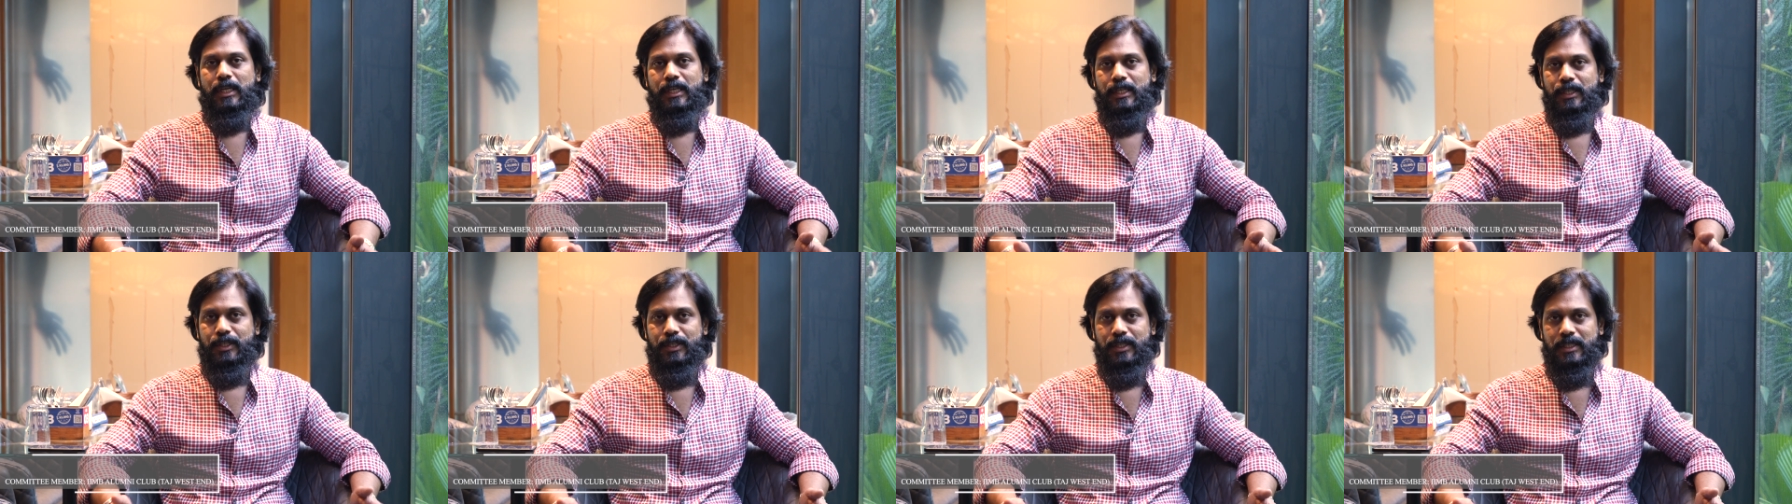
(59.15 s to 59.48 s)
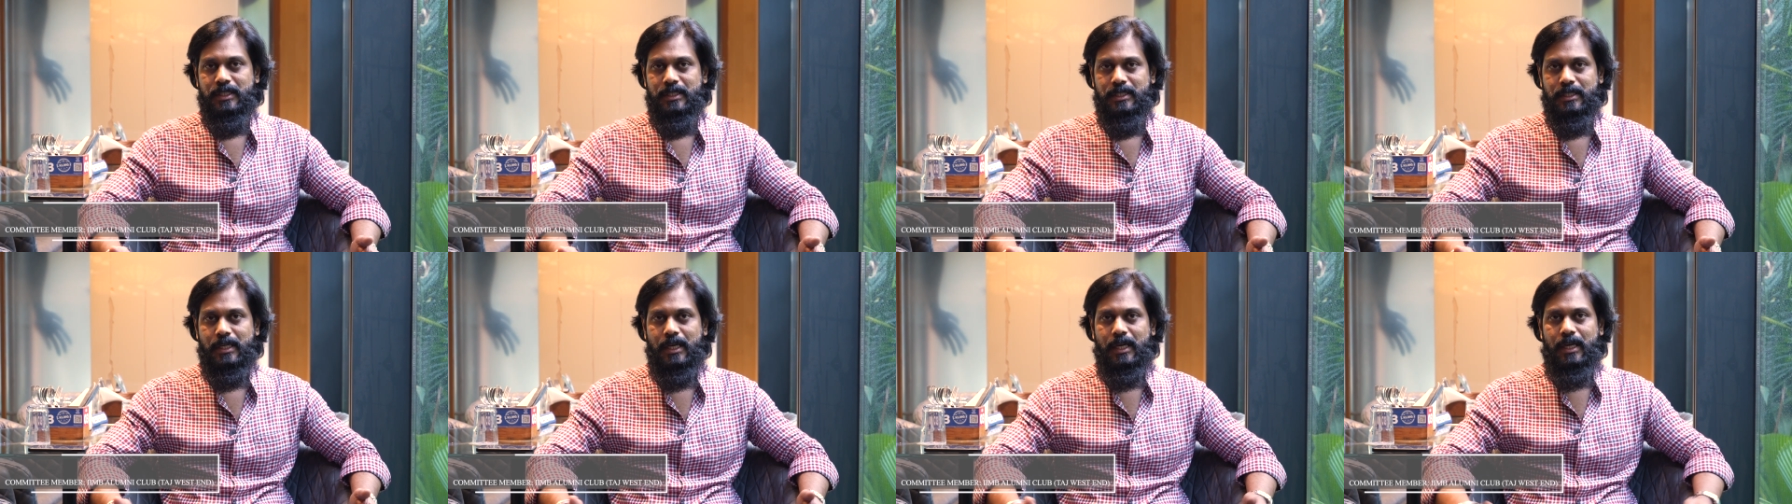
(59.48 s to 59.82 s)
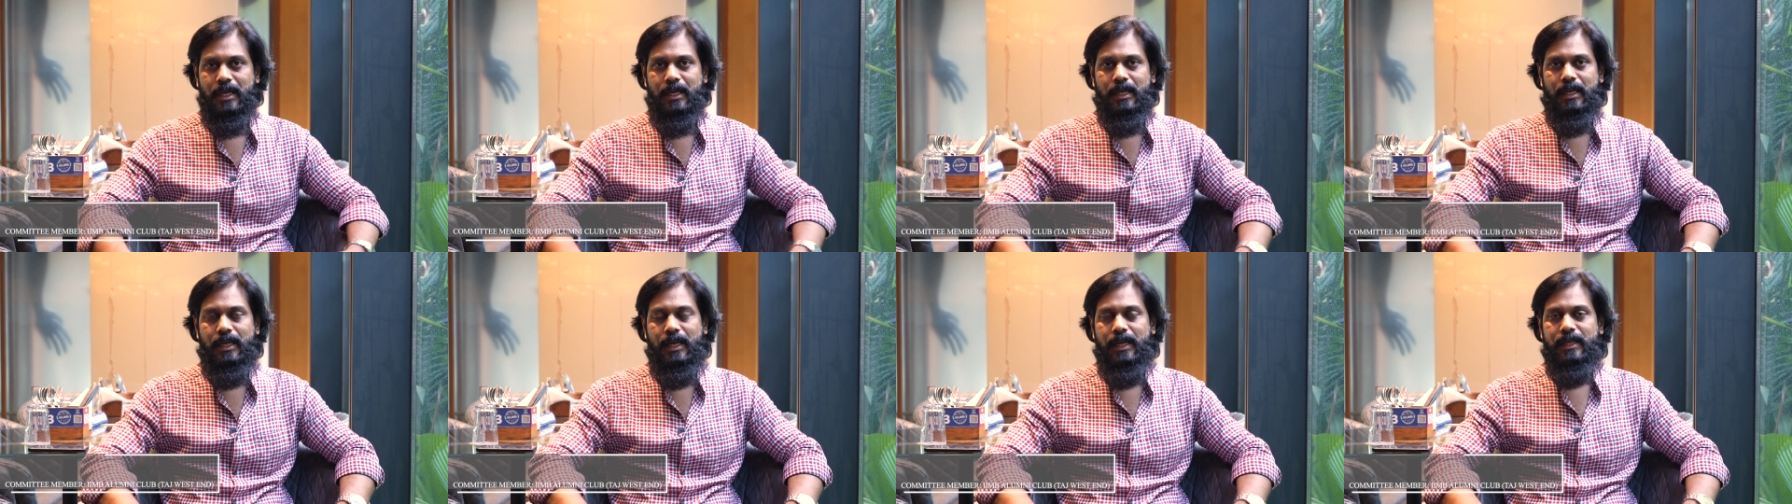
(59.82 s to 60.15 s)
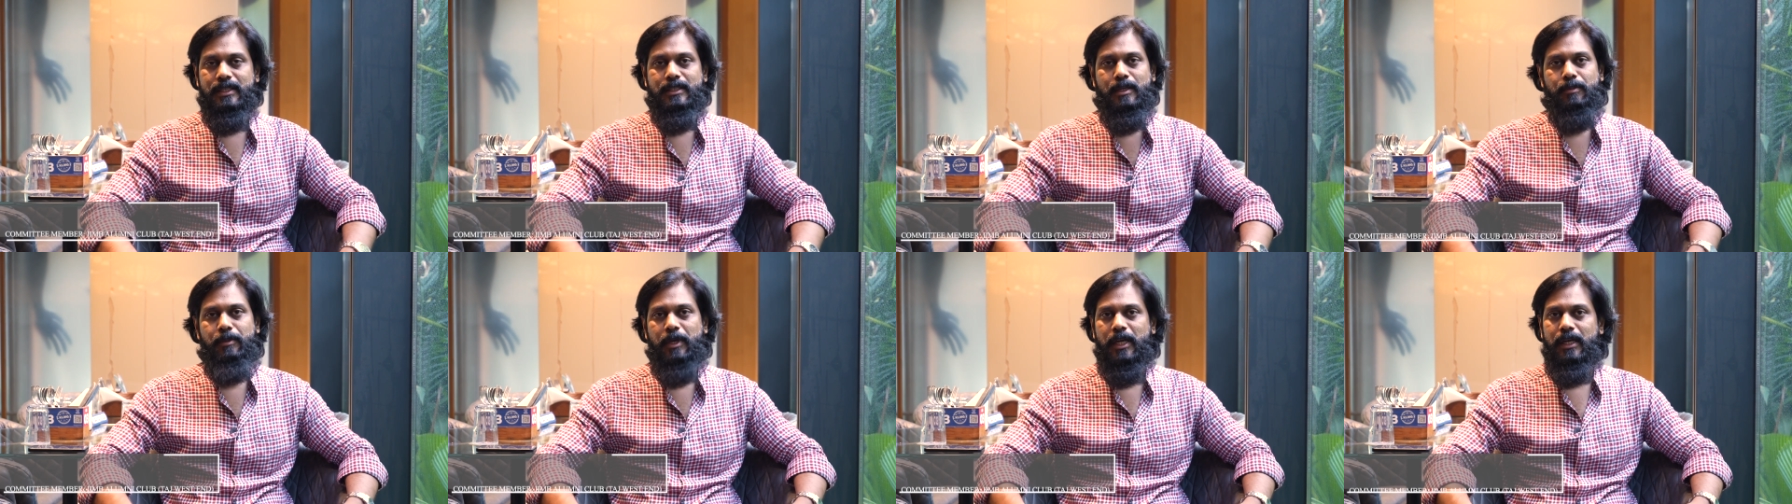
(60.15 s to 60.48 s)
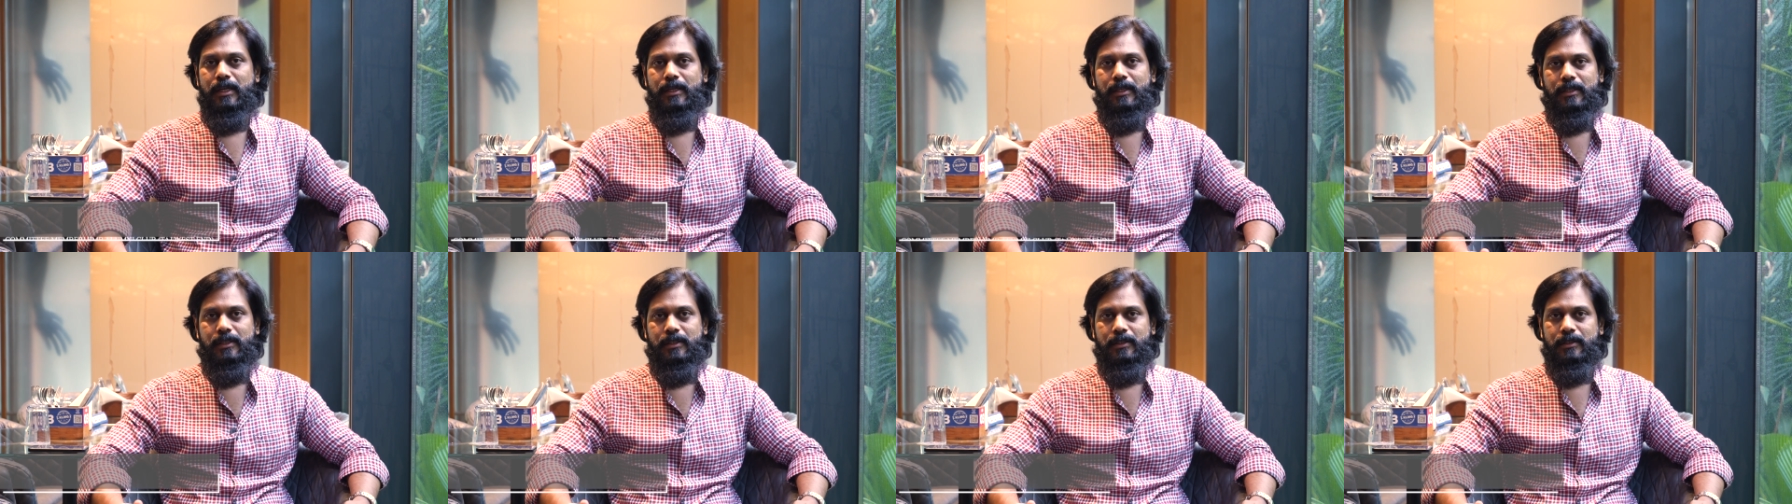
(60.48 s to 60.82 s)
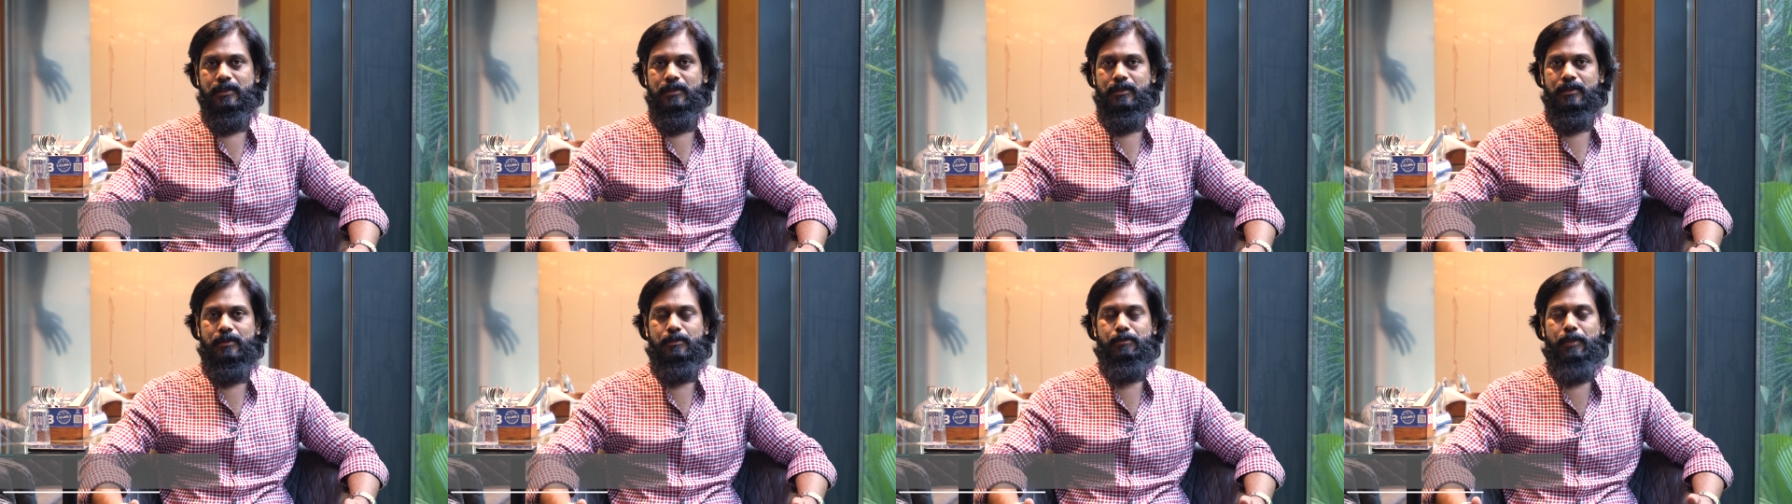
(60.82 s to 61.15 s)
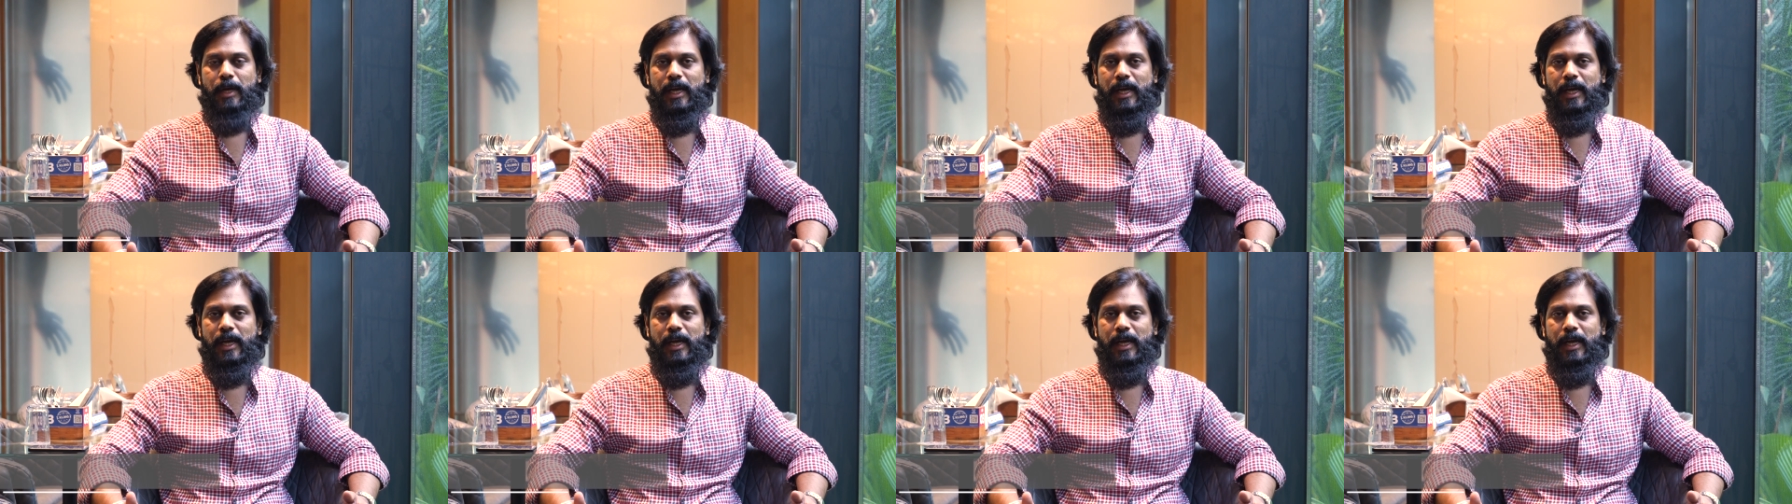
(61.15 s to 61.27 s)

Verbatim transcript: interests like semiconductor,